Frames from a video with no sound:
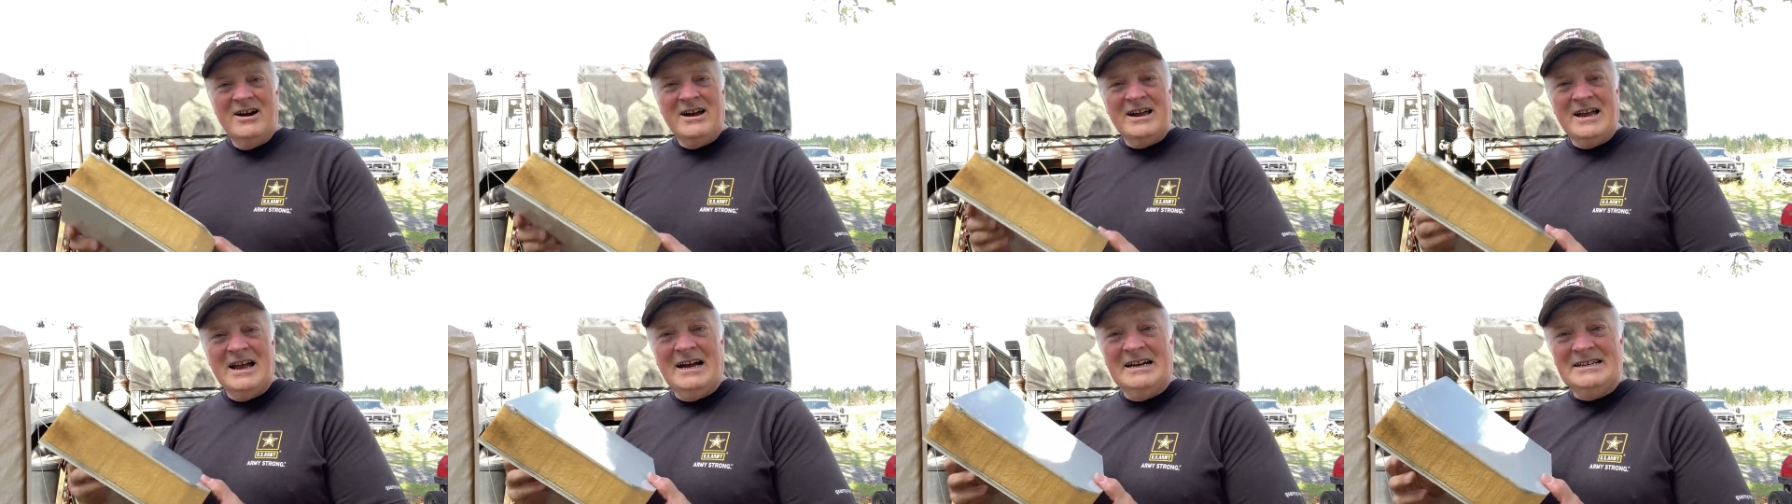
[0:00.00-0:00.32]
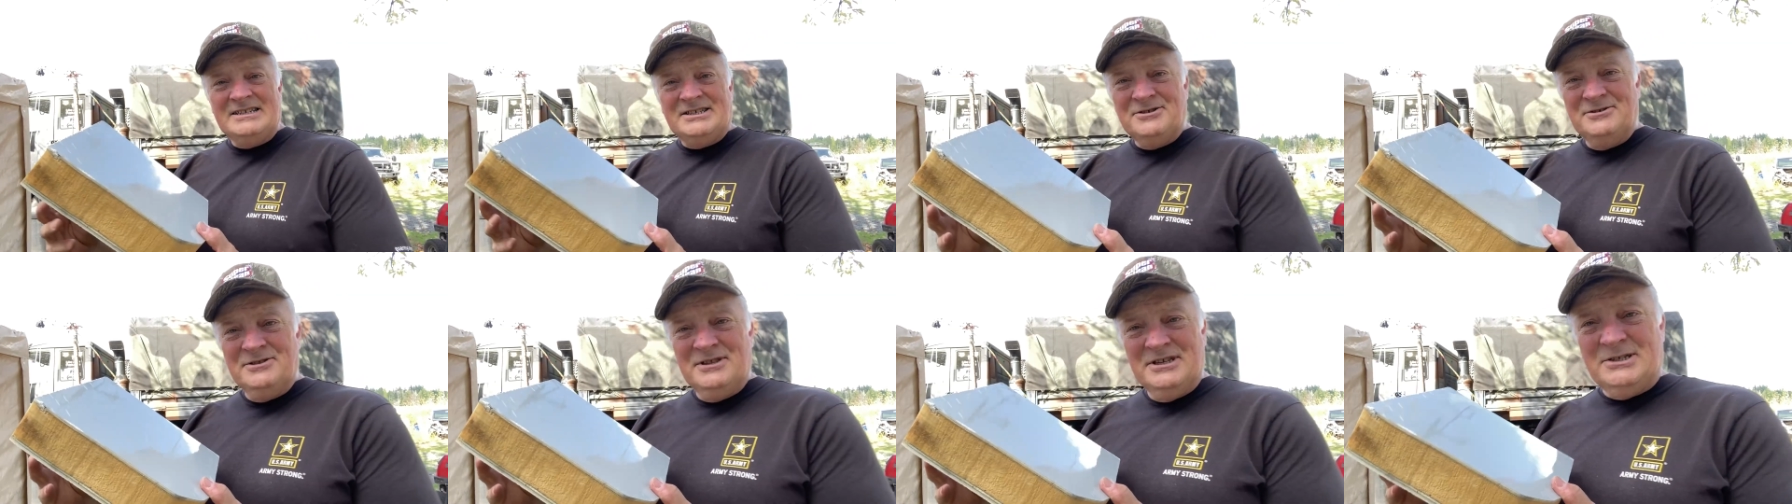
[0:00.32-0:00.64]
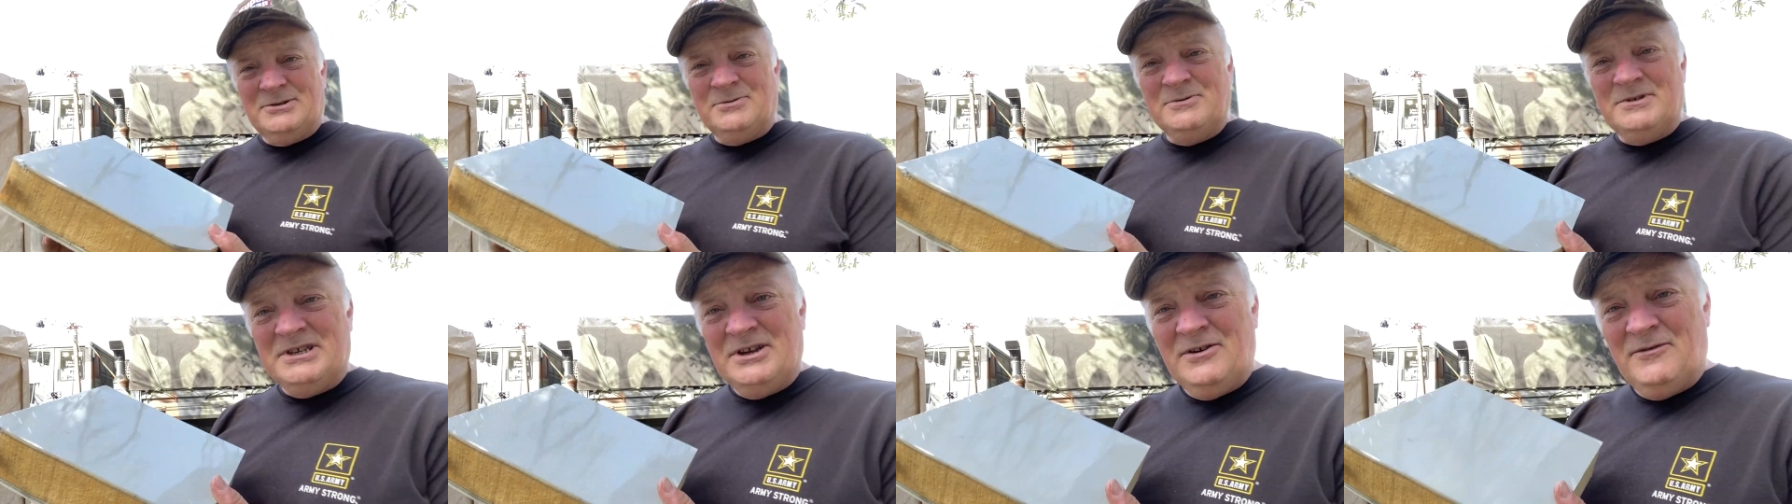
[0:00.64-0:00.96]
right, guys, so
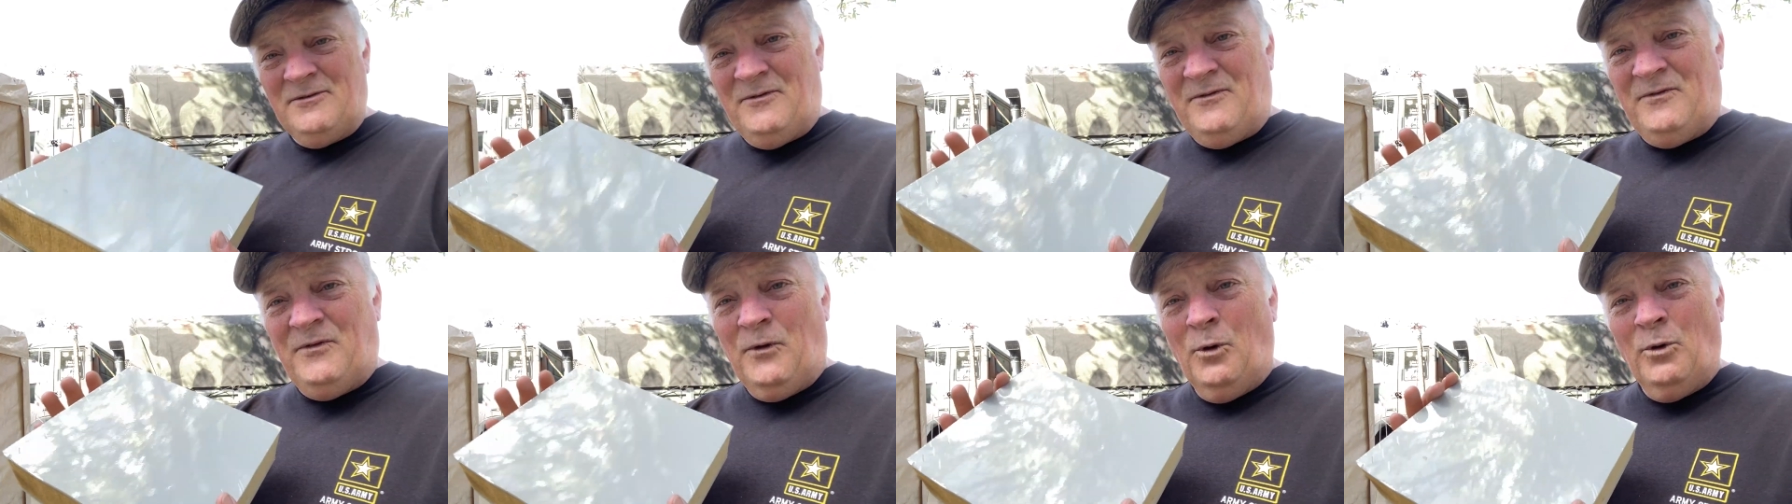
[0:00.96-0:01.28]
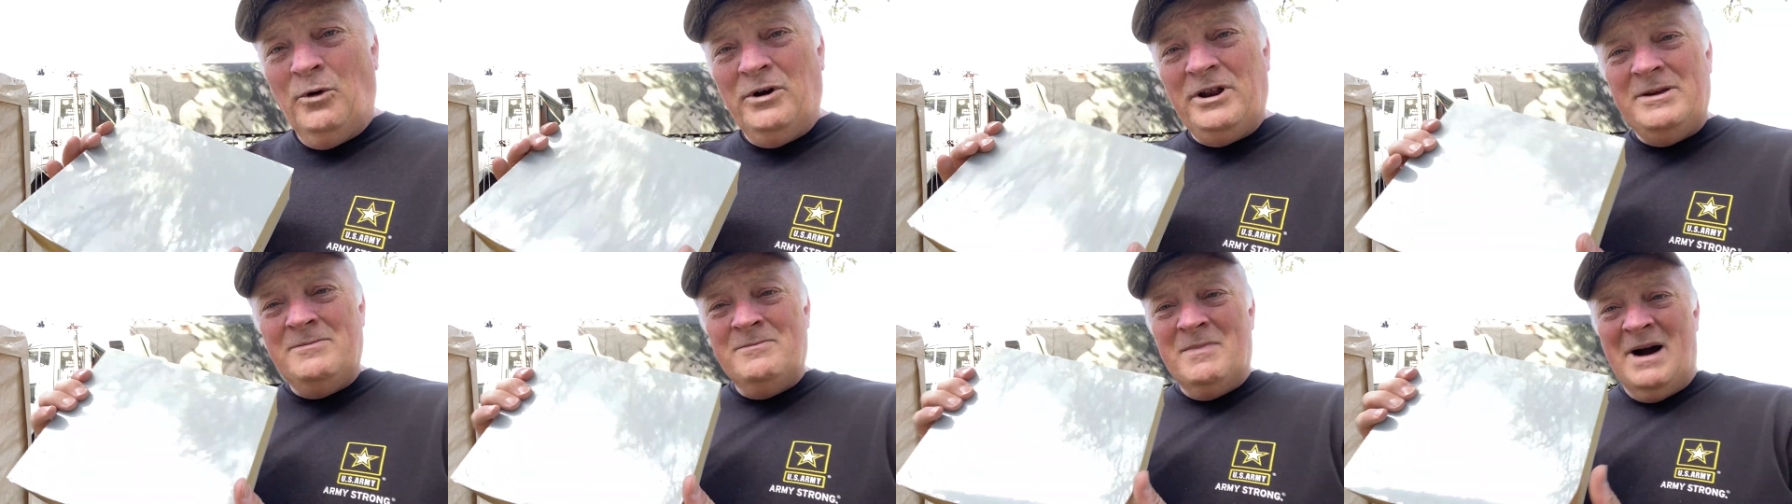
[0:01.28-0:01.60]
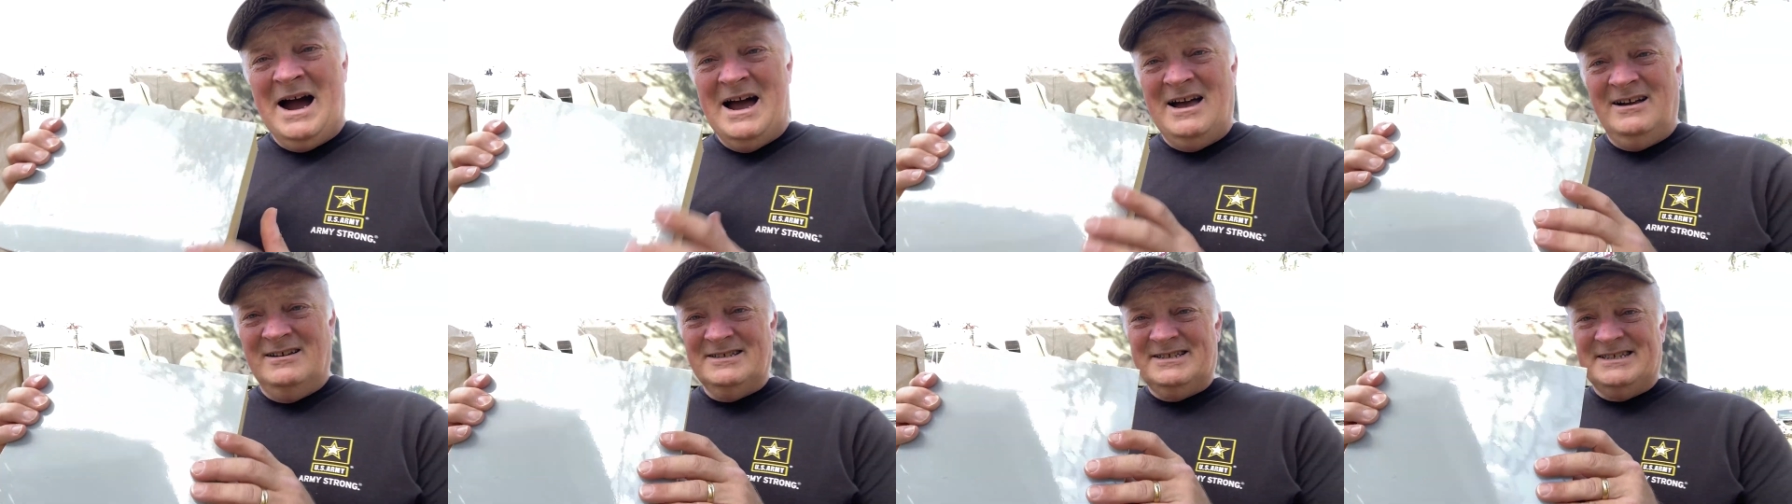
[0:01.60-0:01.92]
this was at 40
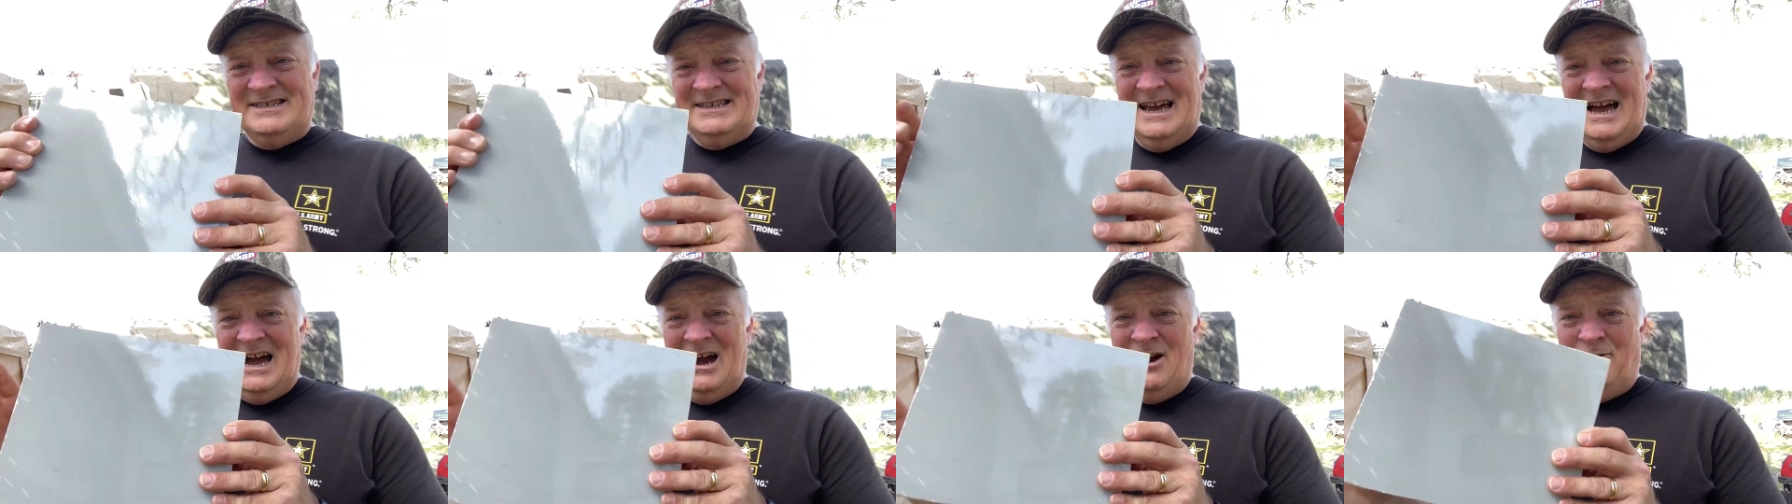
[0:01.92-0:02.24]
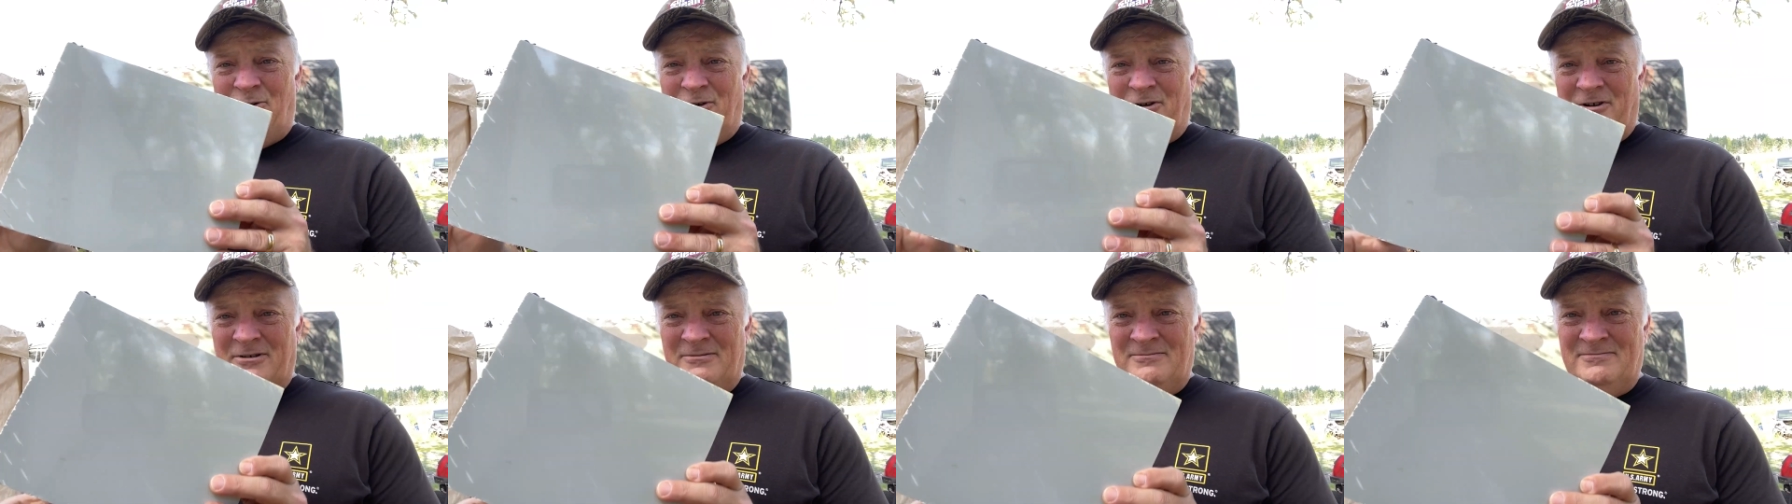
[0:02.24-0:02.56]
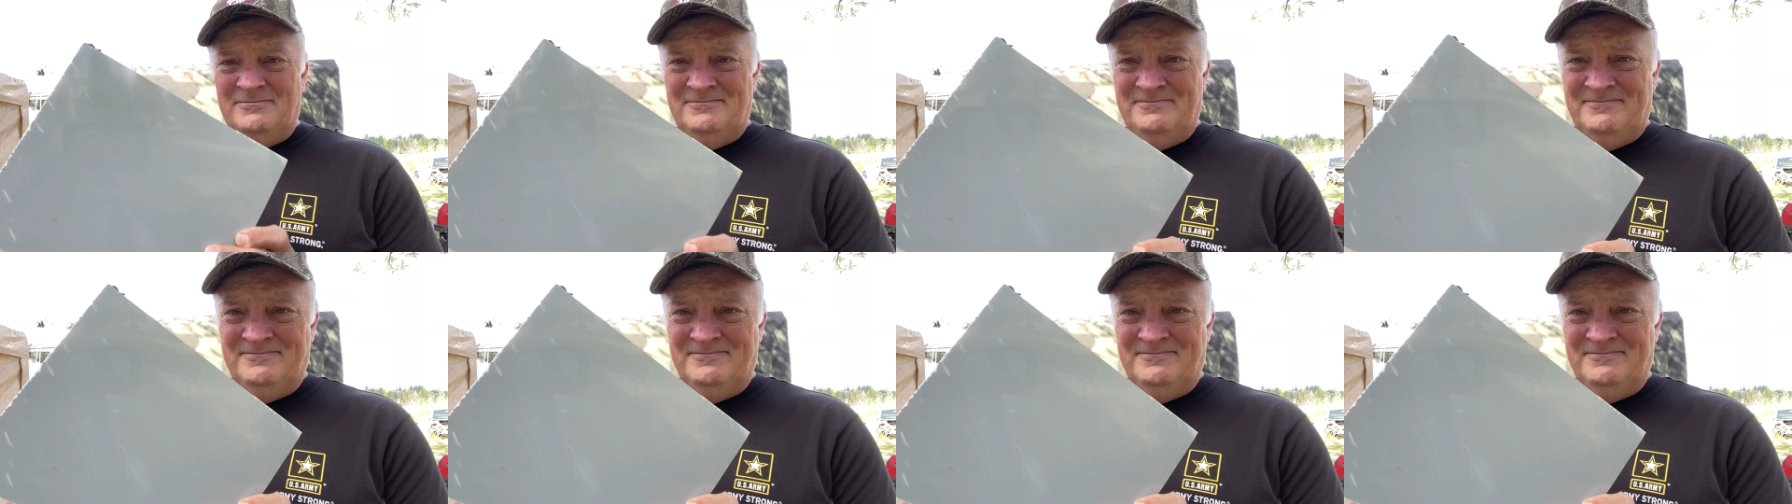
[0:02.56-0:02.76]
miles an hour.